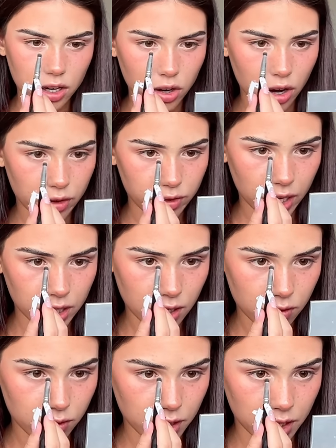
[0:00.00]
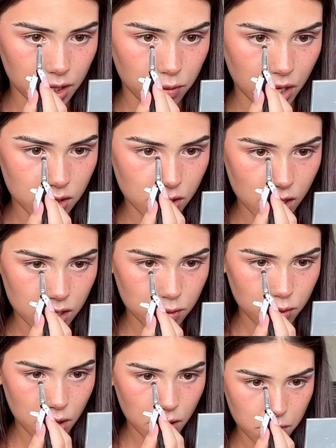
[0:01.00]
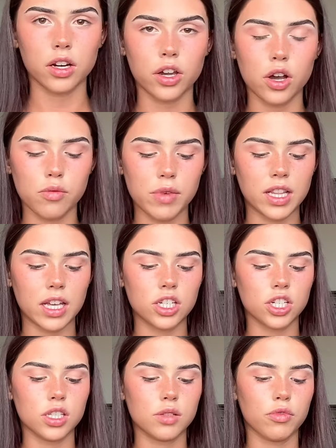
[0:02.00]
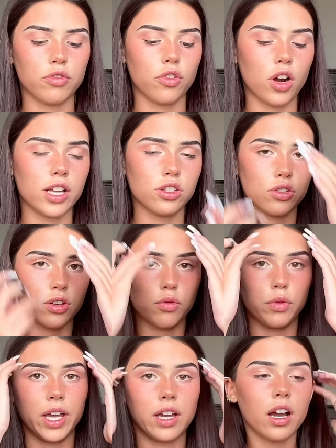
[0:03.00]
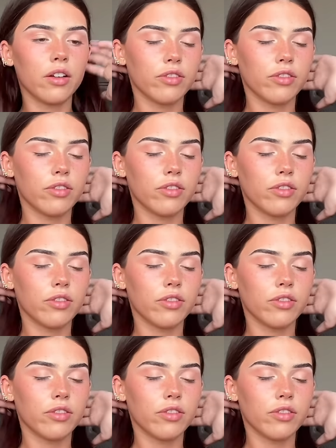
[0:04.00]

I don't know, I feel like that really makes your eyes pop. I'm gonna curl my lashes before I do a wing.